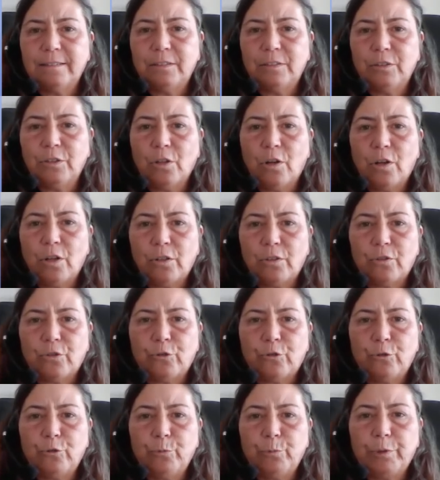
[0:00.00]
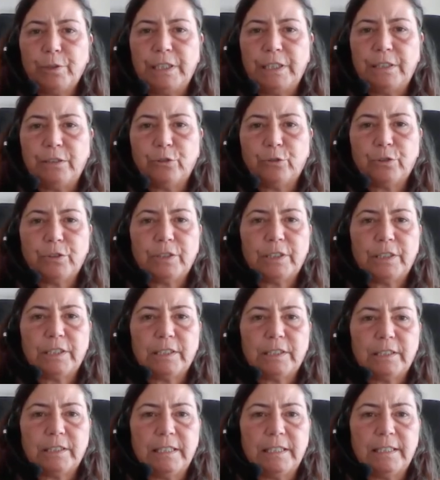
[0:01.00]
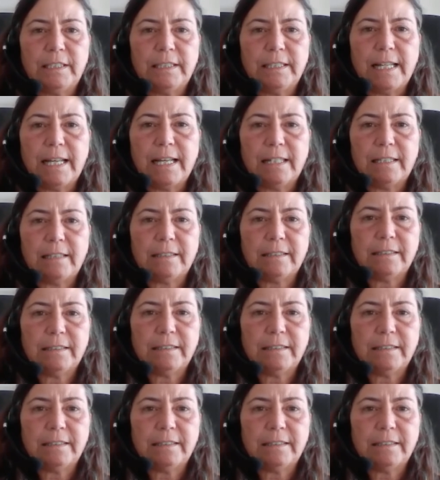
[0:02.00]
Not super interested in that.